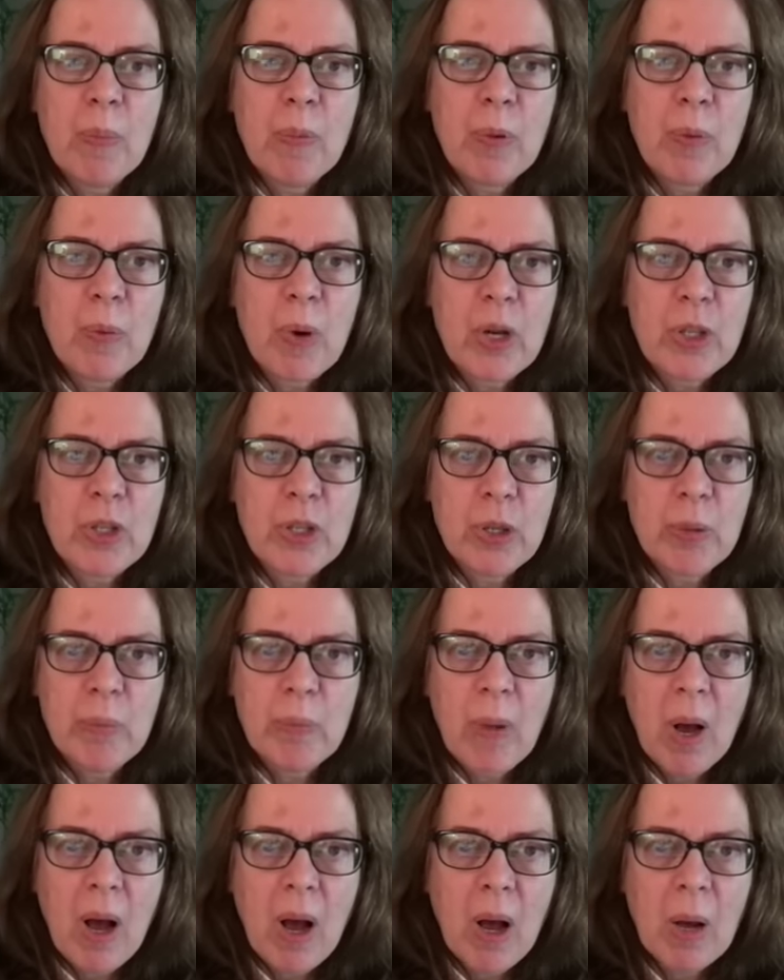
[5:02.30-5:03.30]
the Russian
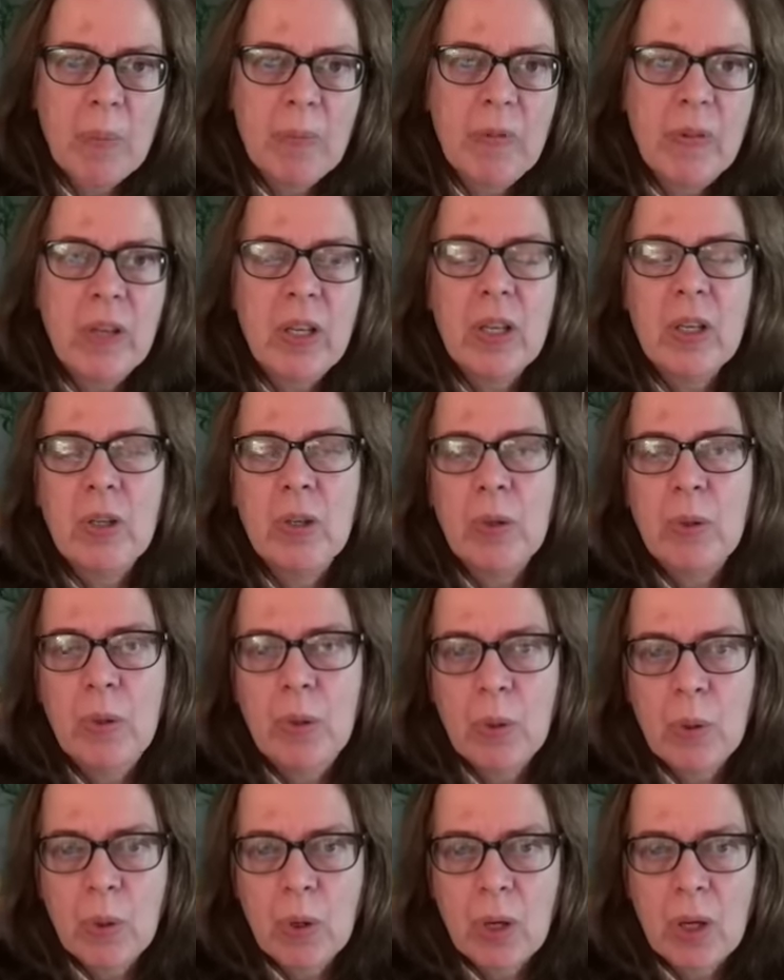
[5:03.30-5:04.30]
mob via New
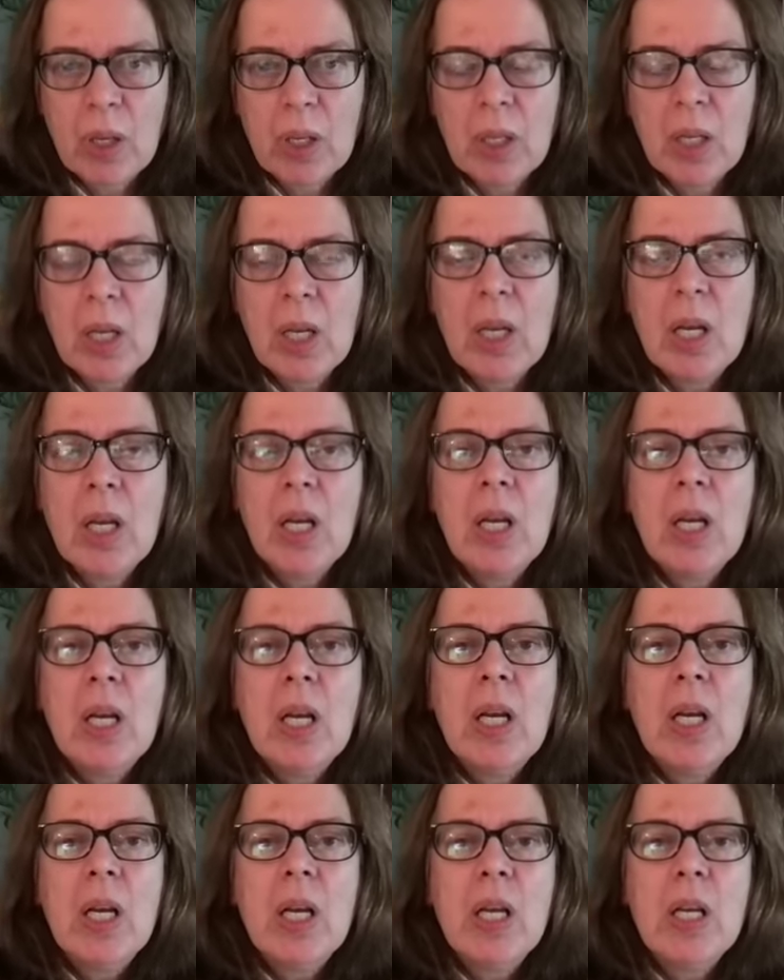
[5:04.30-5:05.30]
York
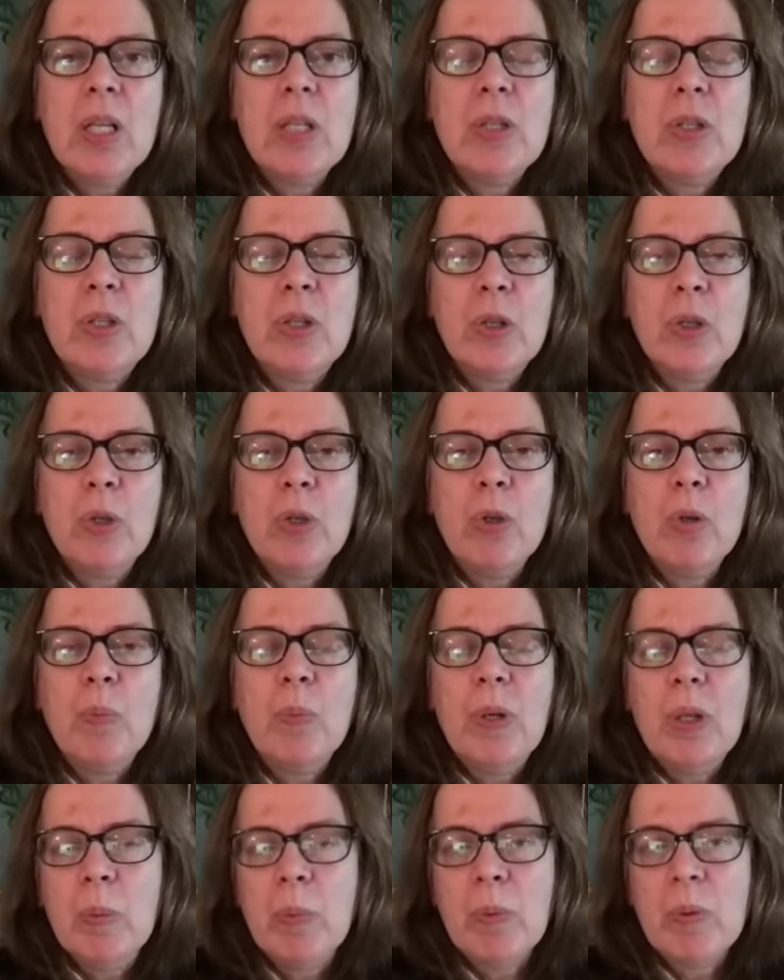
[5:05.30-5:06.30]
into
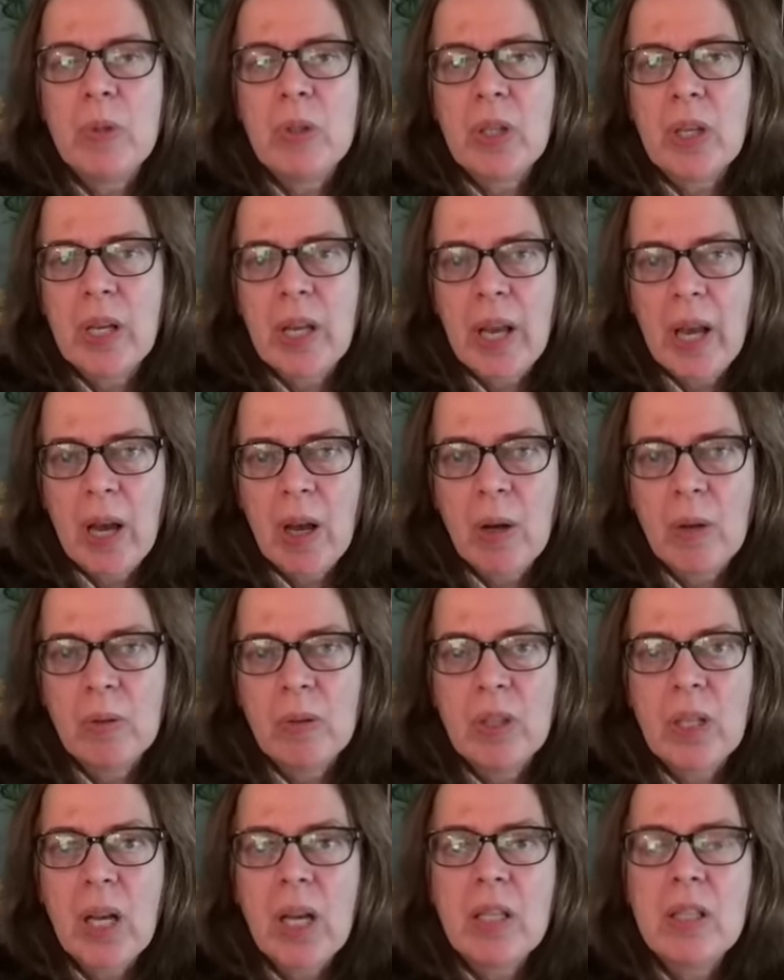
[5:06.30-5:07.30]
people's
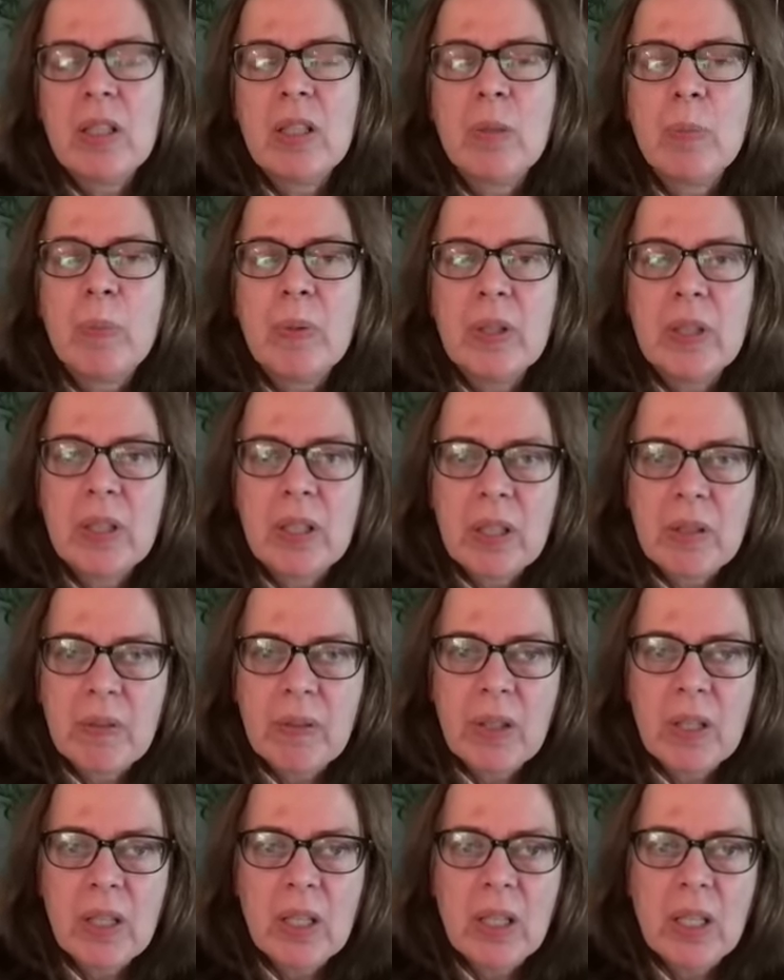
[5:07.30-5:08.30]
accounts. And
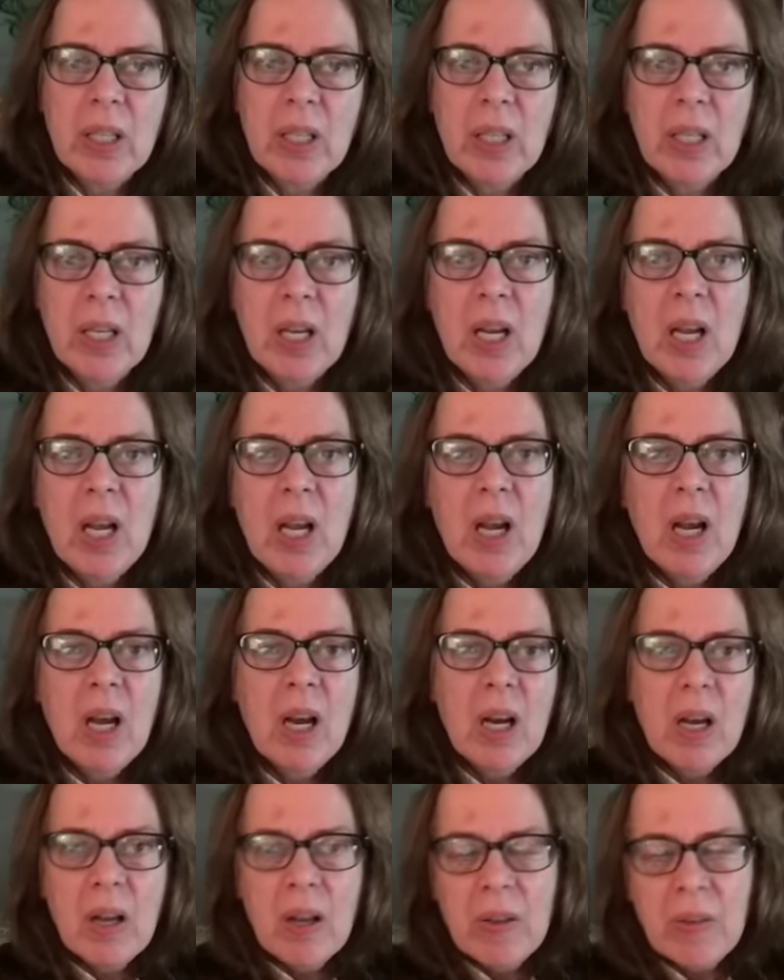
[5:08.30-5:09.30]
specifically,
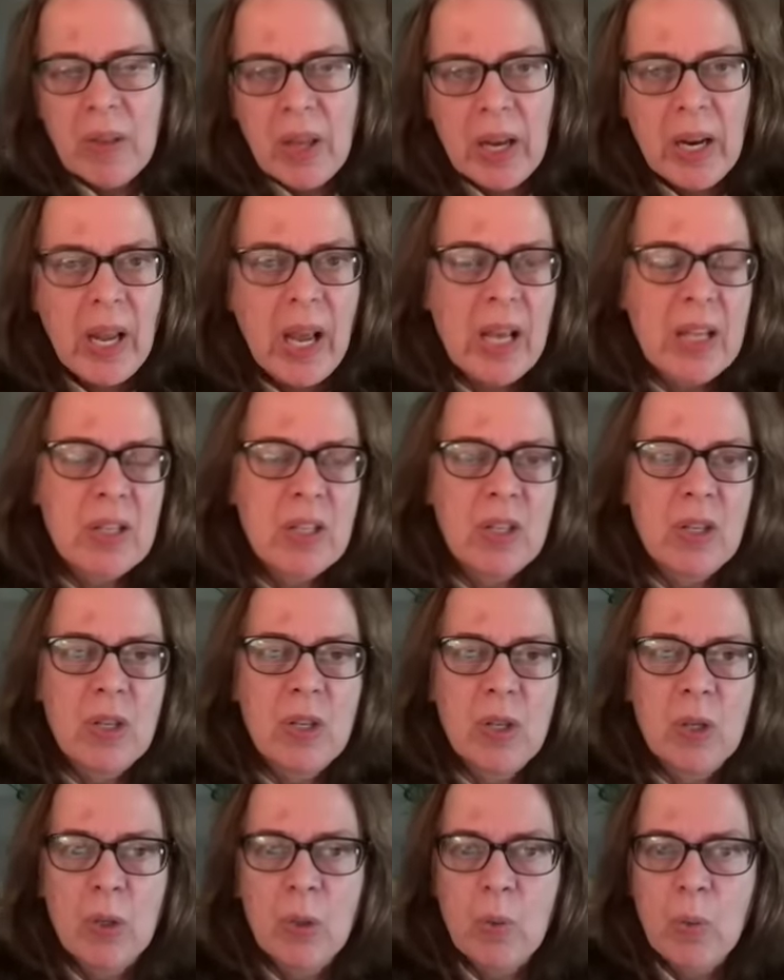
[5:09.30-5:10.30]
that has to
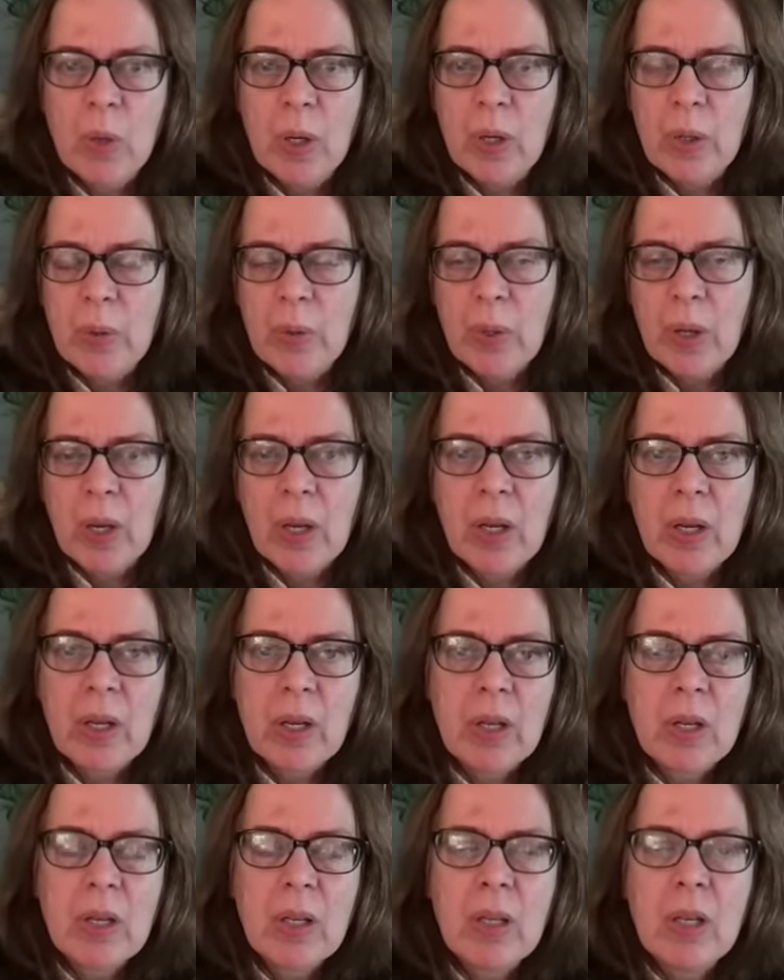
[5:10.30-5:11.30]
do with
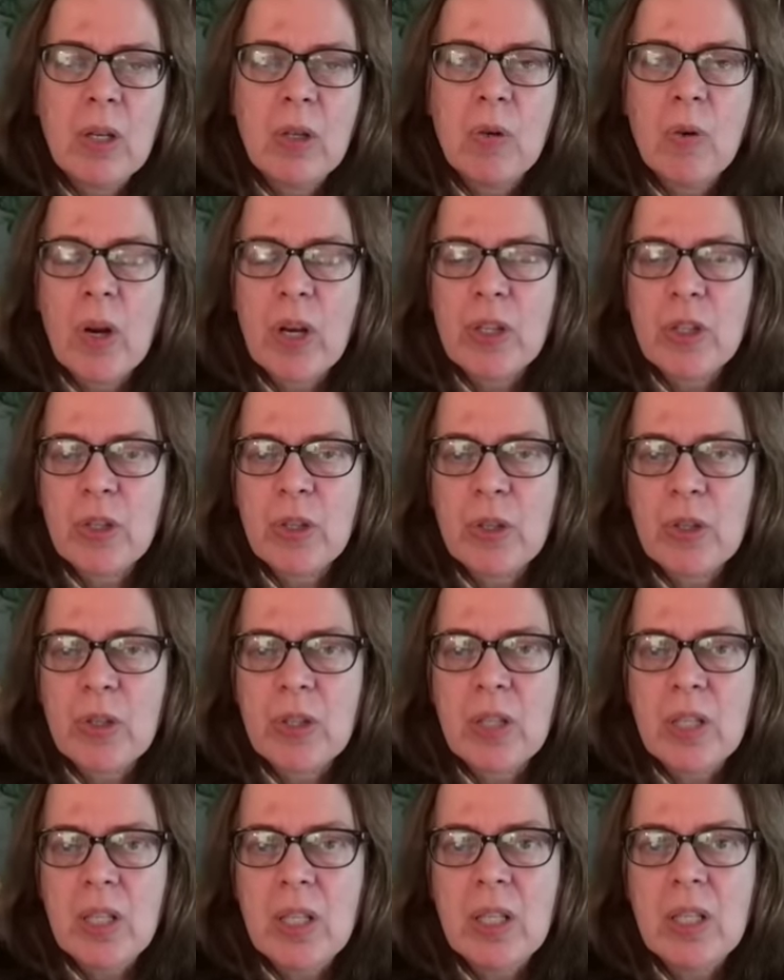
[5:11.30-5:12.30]
congressional
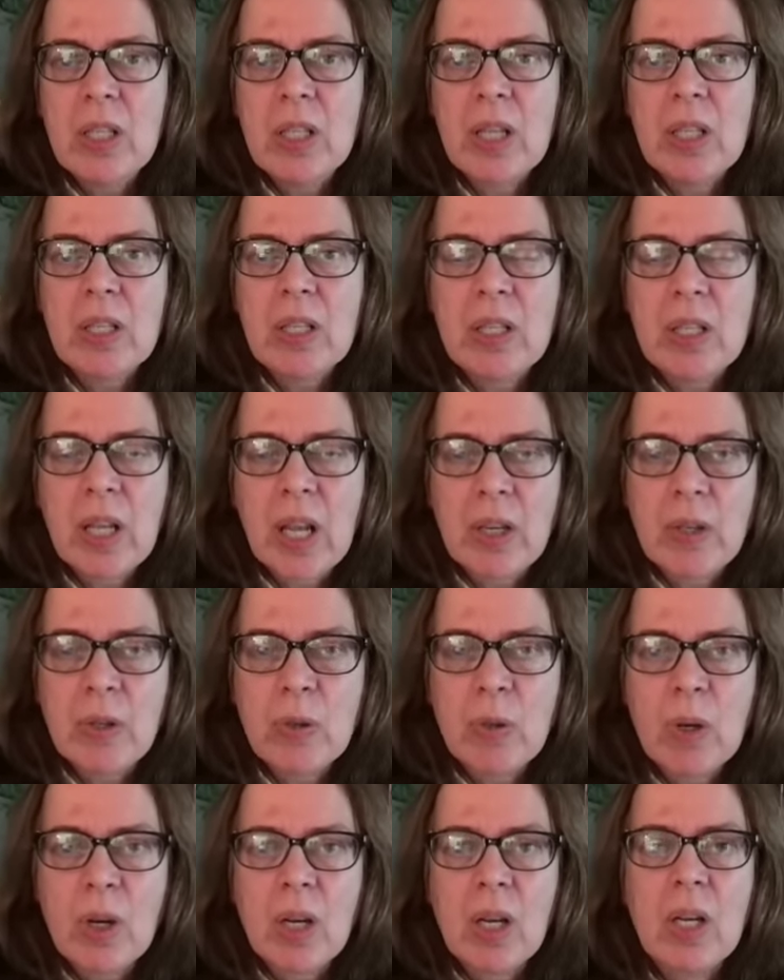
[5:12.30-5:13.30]
seats,
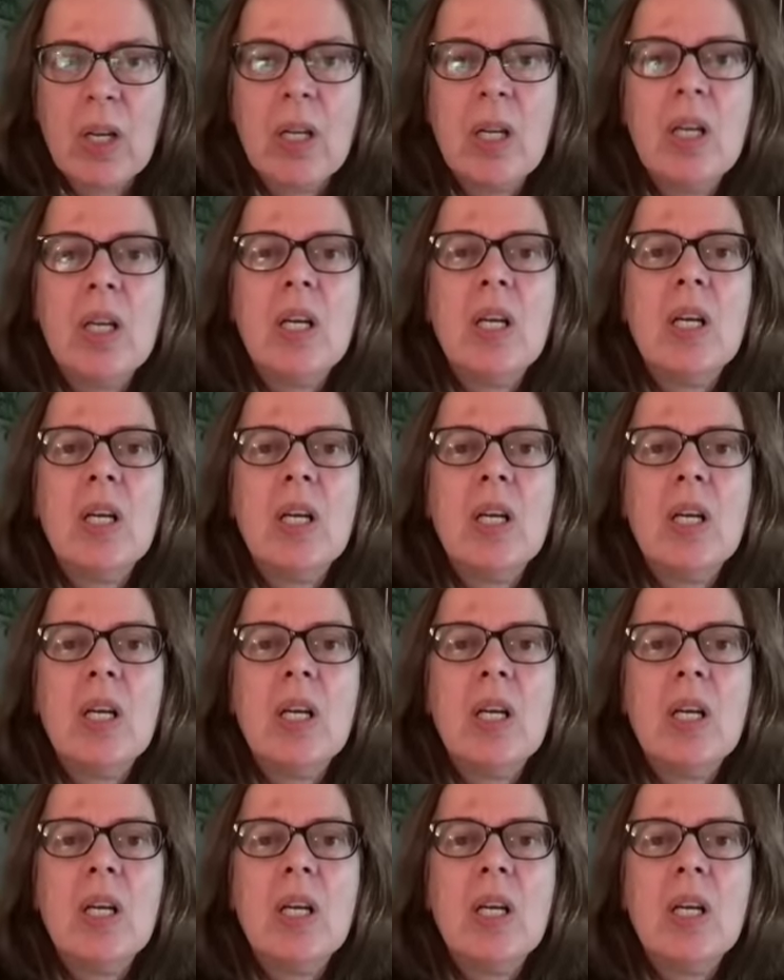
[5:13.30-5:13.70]
etc.,